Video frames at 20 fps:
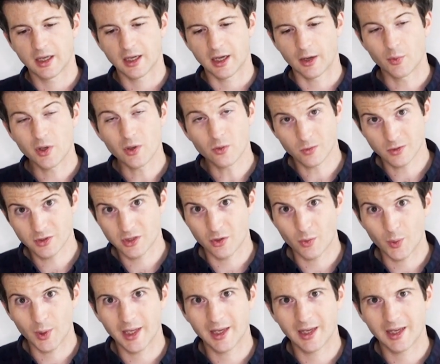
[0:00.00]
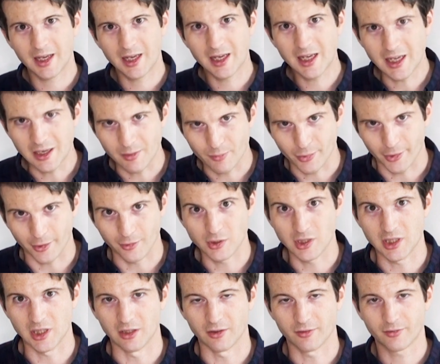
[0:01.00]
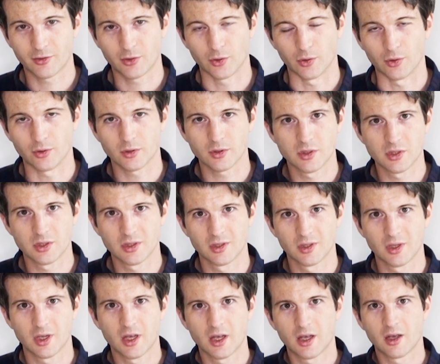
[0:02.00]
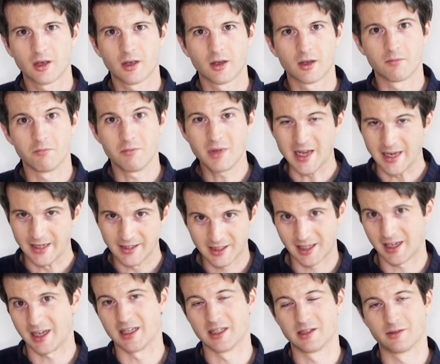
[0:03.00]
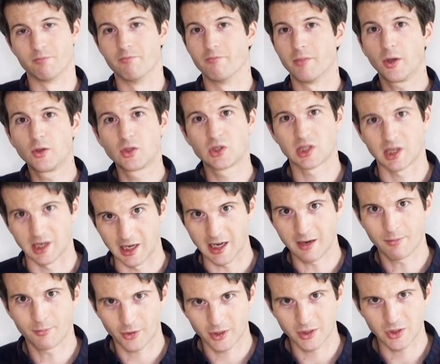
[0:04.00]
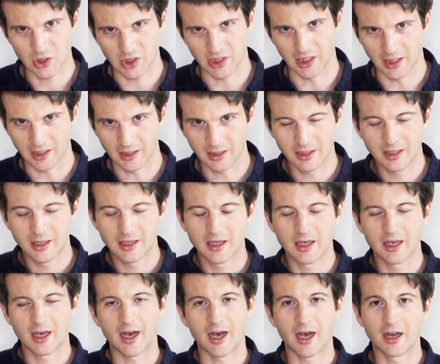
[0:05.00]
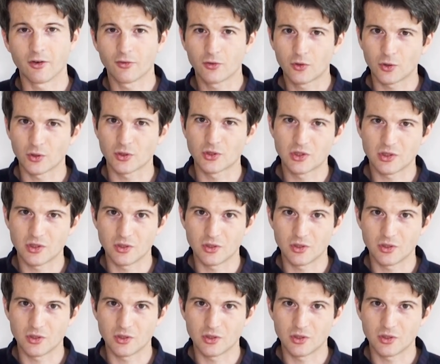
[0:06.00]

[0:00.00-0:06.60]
And we also eat protein, of course. Meat is mostly protein. And of course,